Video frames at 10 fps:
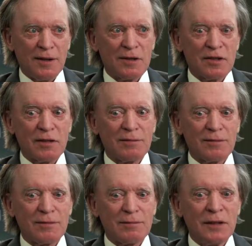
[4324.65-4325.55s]
is a
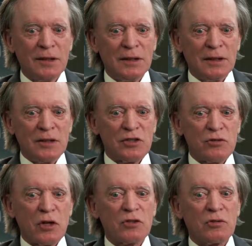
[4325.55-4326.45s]

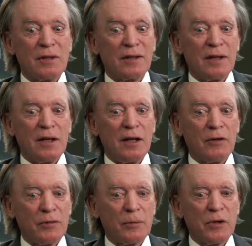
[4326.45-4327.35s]
structural
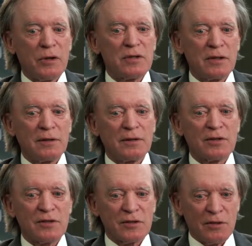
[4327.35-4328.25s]
alpha-producing
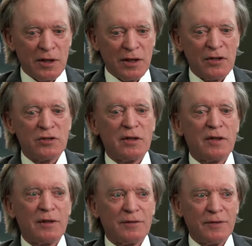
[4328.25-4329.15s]

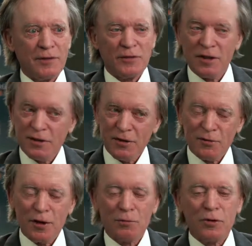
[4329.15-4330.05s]
strategy if done at the
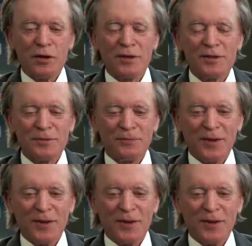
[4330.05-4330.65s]
right price.